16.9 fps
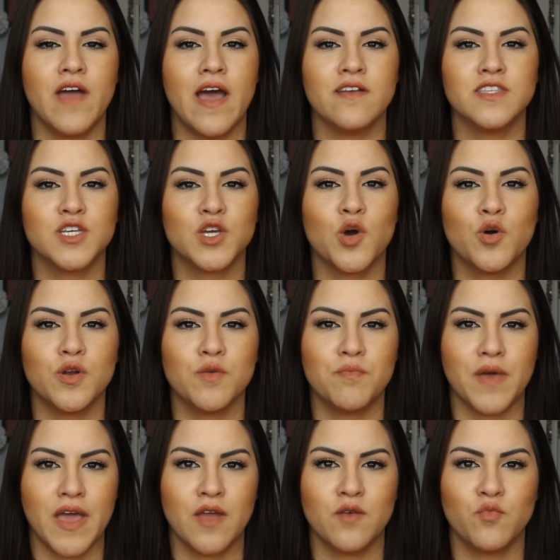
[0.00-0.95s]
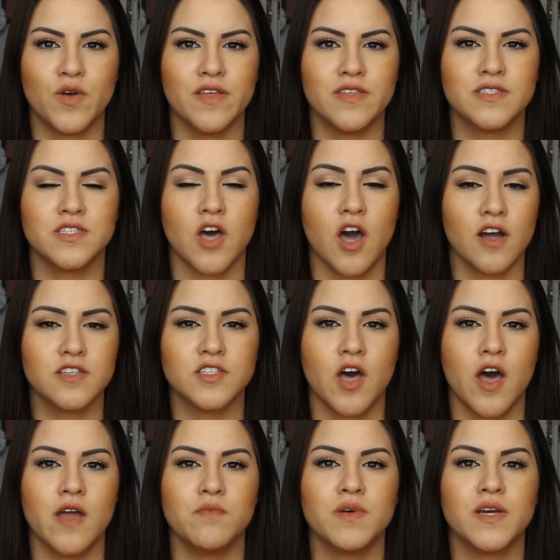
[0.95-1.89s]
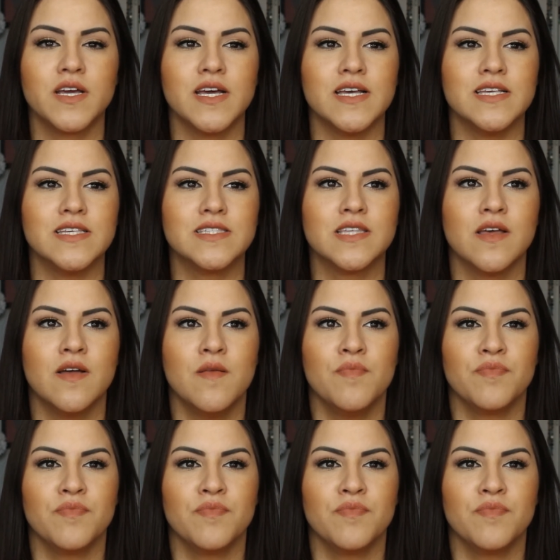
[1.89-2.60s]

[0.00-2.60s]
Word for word: had to go to bed with socks on because